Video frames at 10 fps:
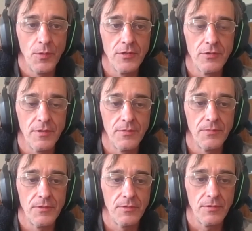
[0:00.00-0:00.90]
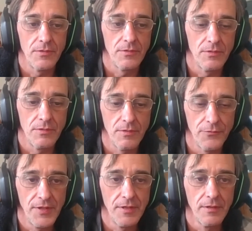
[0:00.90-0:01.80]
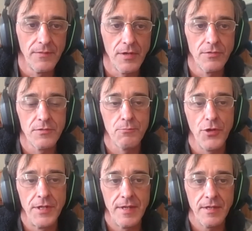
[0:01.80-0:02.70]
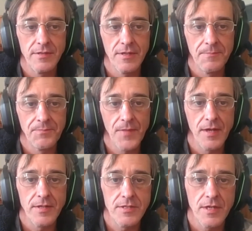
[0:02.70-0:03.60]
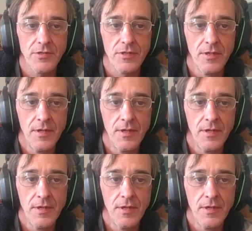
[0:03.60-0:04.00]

want to reveal those point data as such.